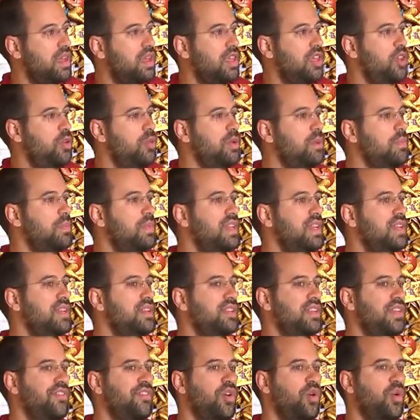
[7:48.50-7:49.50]
Human beings
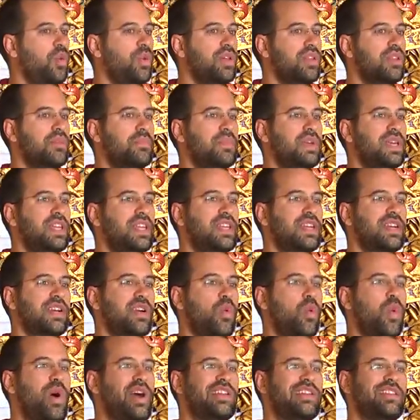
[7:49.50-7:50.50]
have always been in a
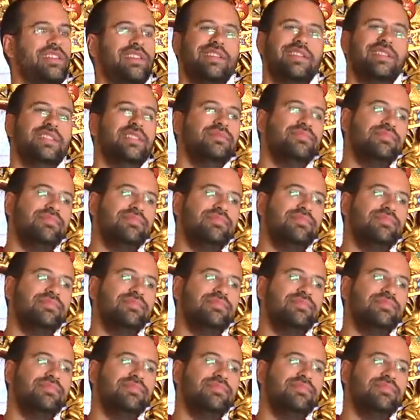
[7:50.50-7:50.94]
quest,